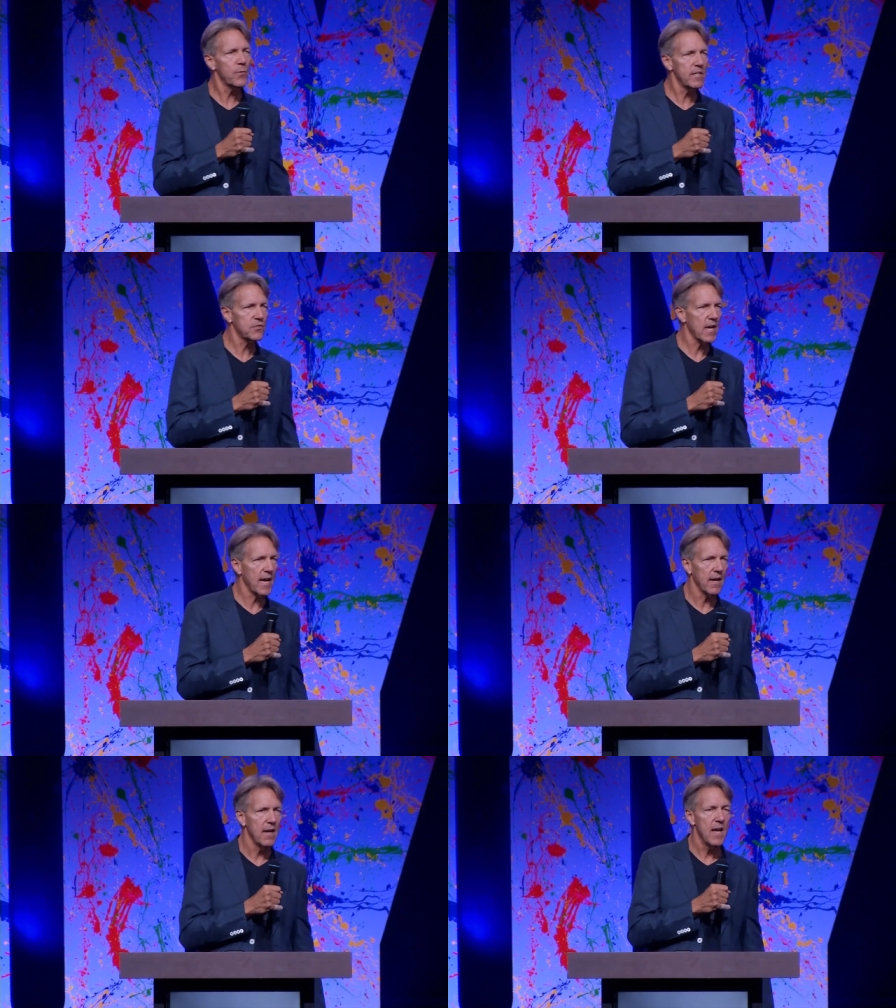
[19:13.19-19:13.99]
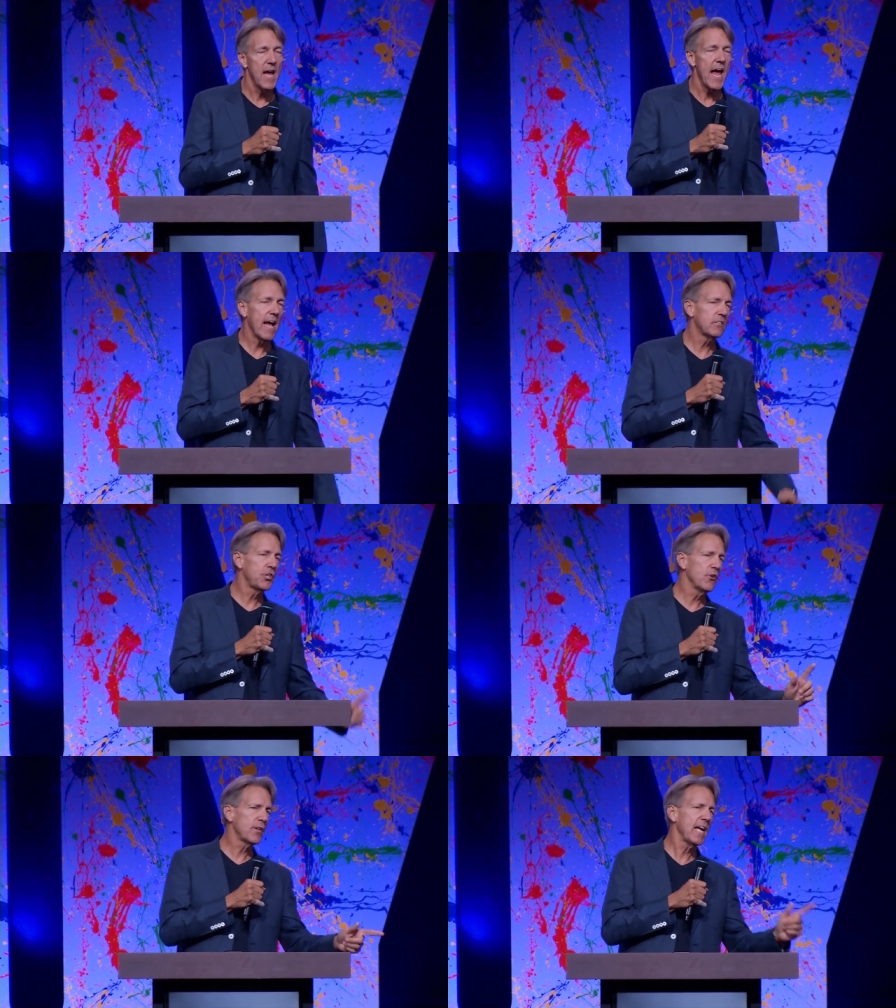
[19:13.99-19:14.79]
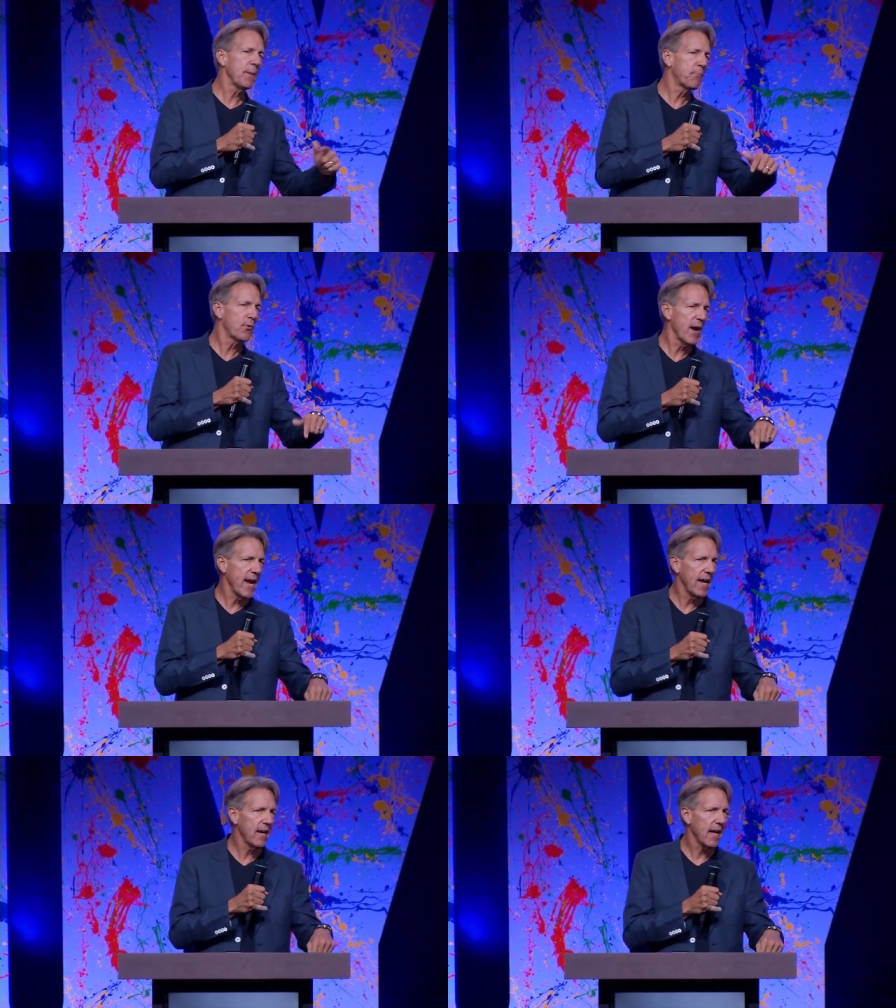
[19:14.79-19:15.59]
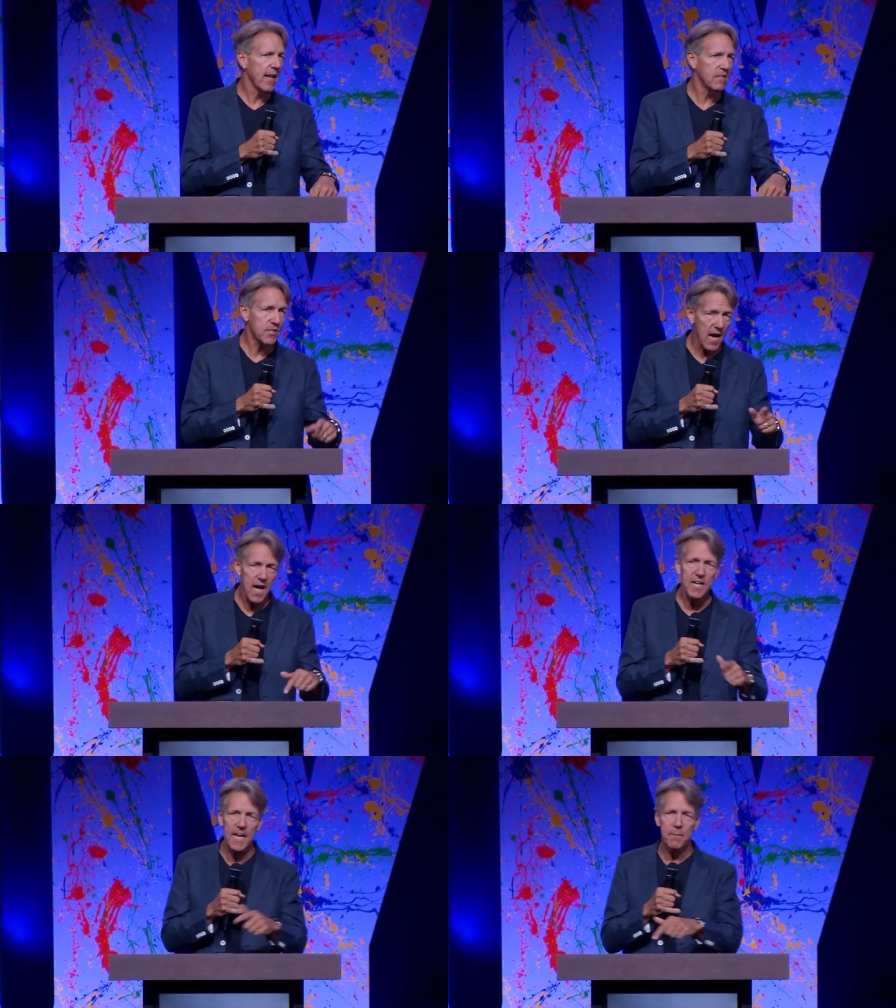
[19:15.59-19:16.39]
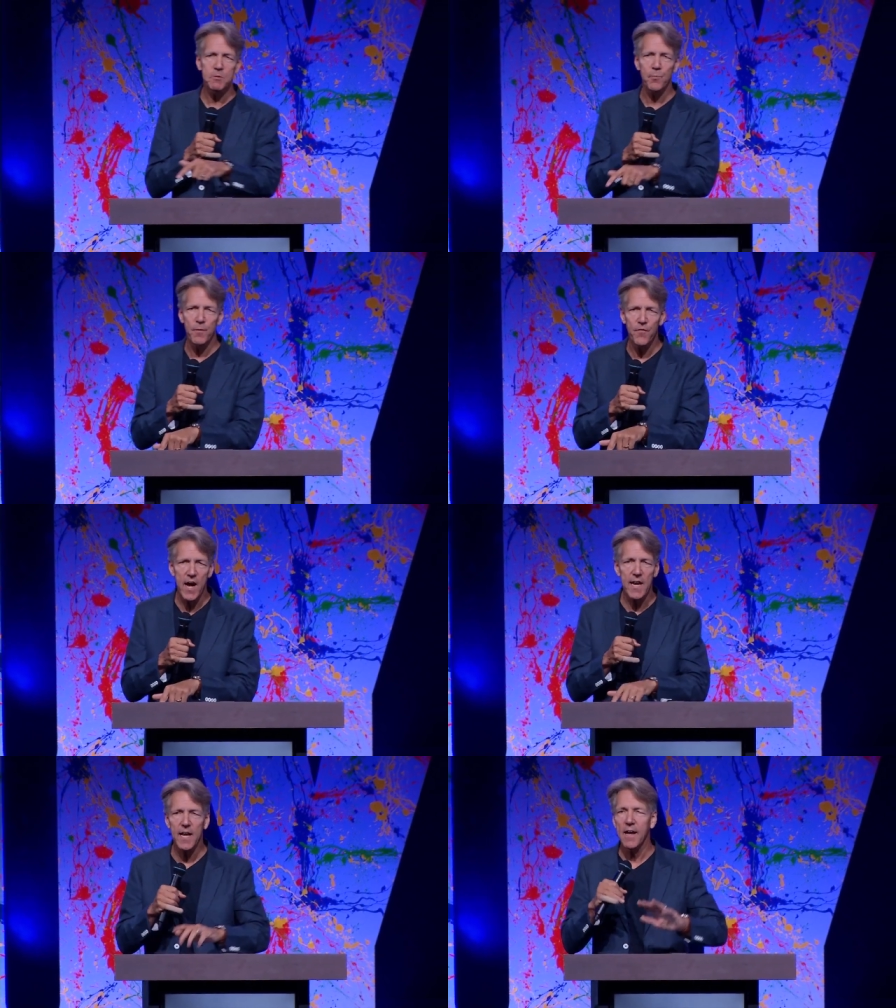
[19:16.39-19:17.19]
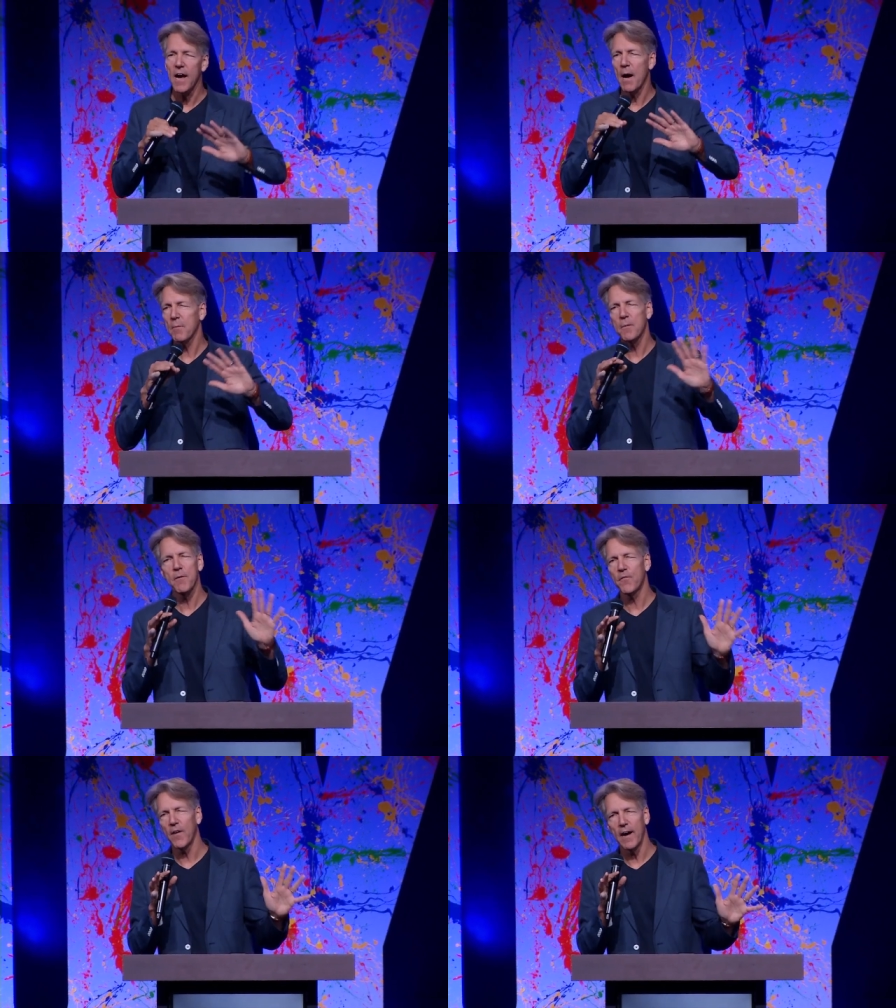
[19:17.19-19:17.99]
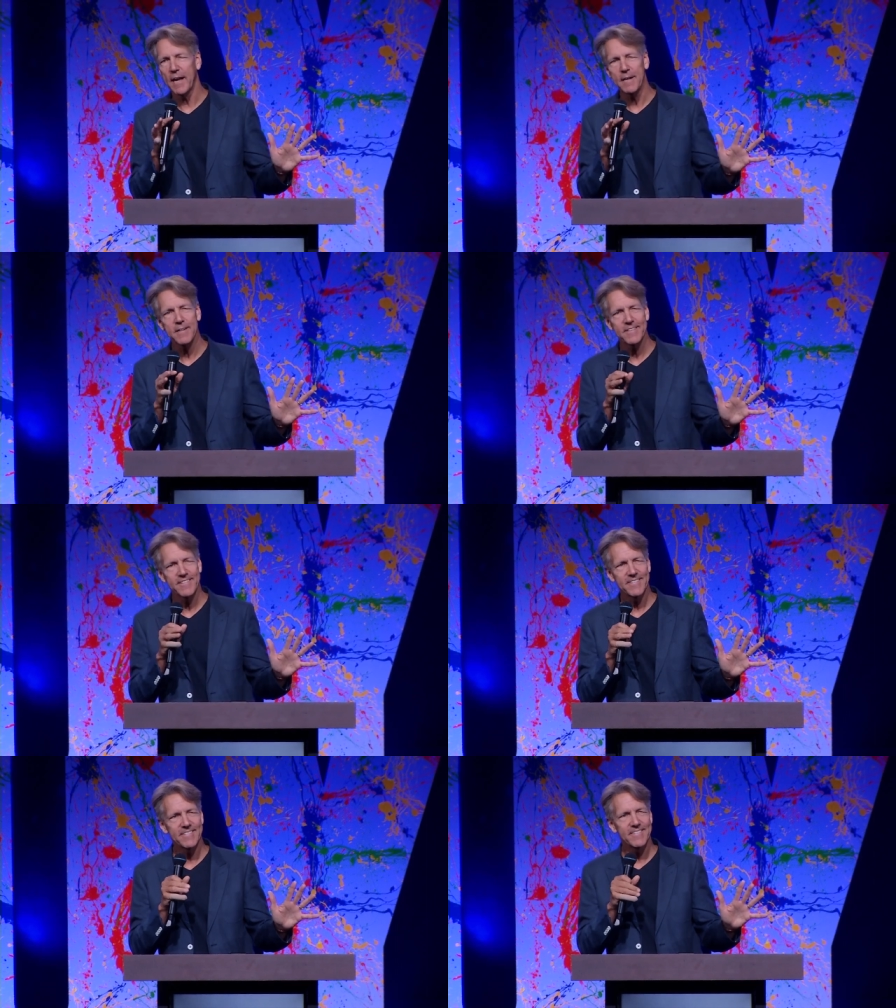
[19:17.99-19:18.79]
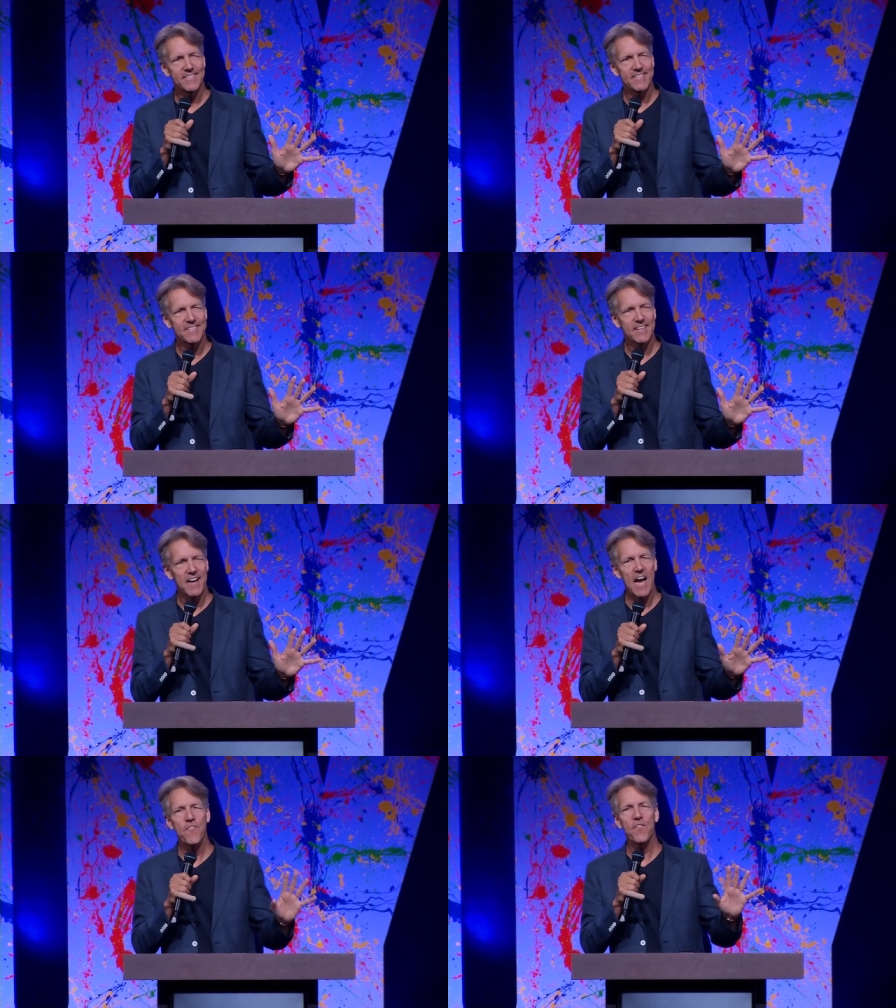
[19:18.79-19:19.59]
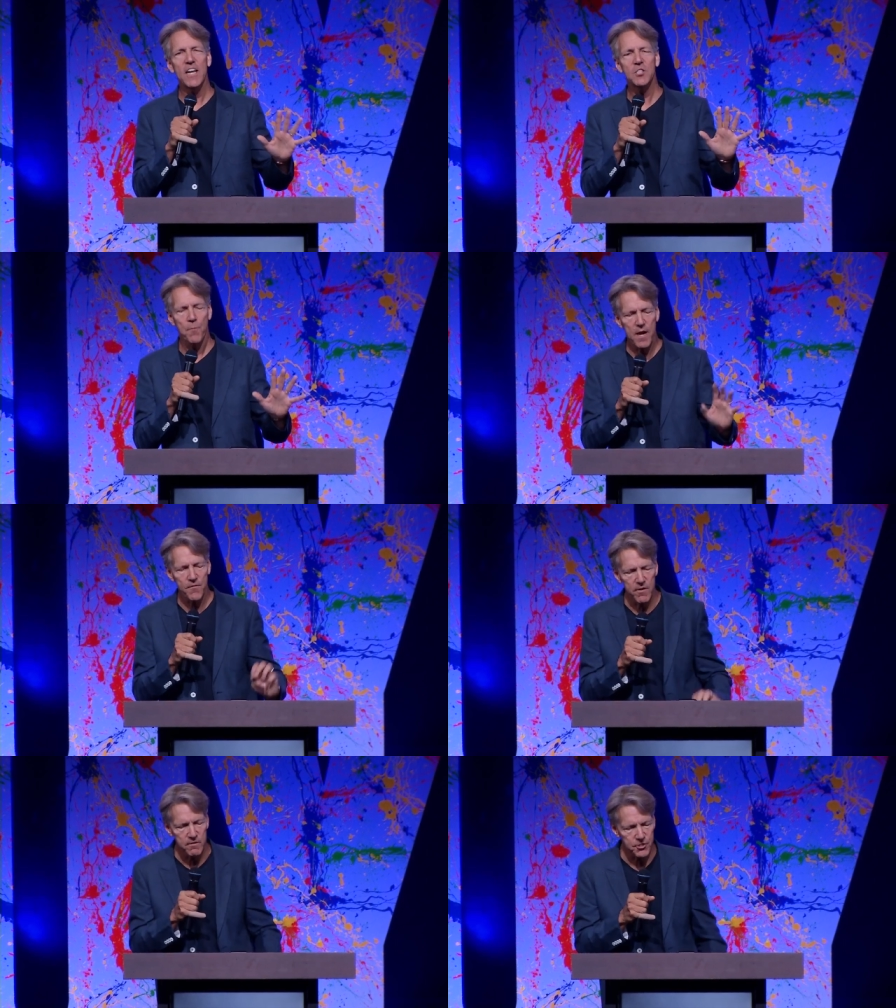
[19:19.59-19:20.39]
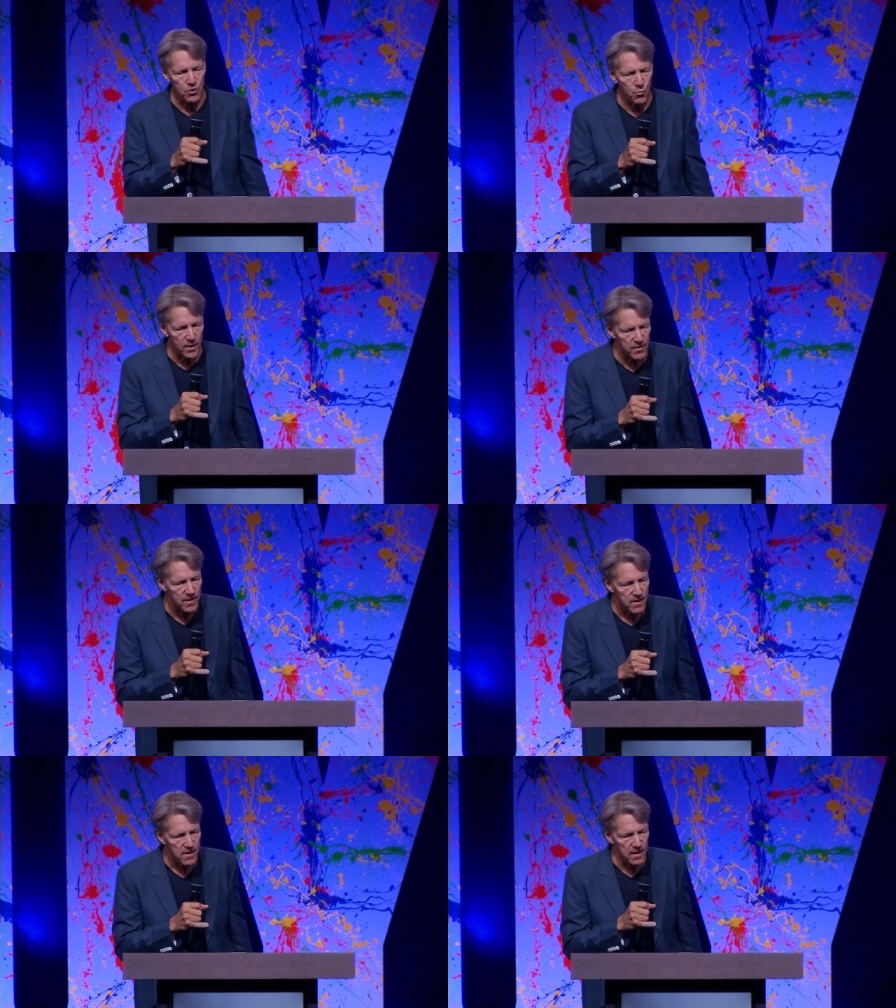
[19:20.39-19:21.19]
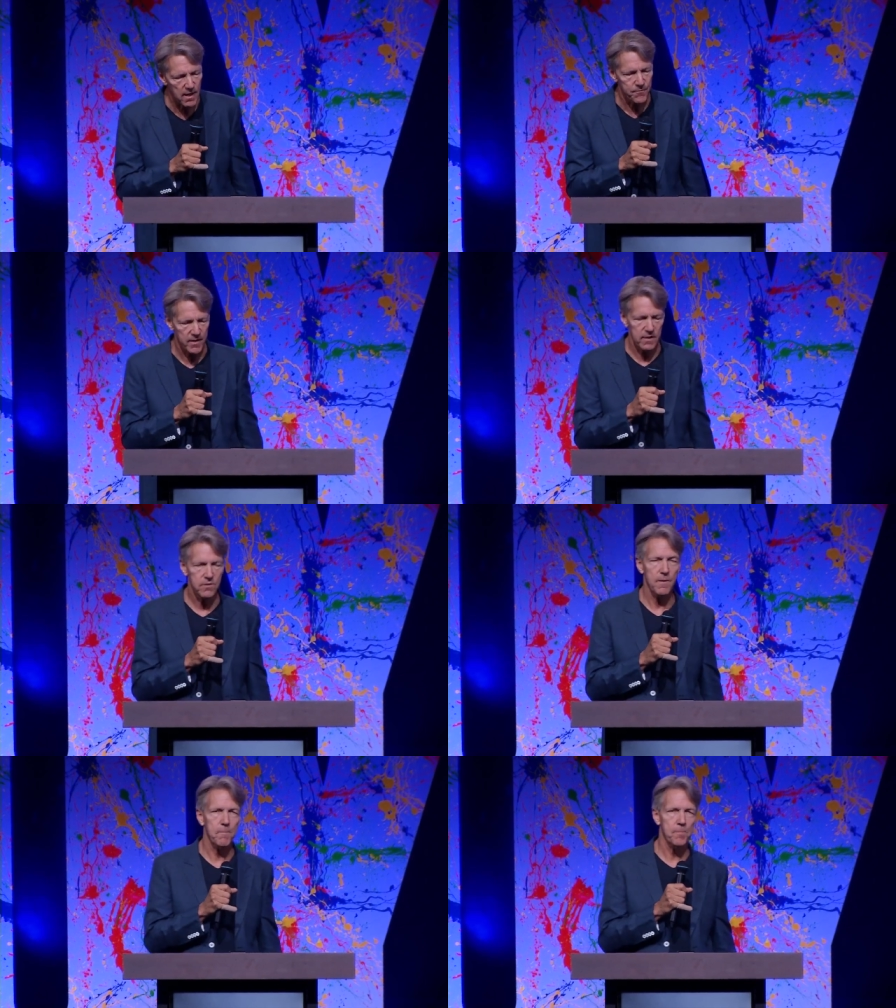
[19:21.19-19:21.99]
what he's saying as you keep praying and as God keeps providing, I'm going to be fine. I face my future with confidence.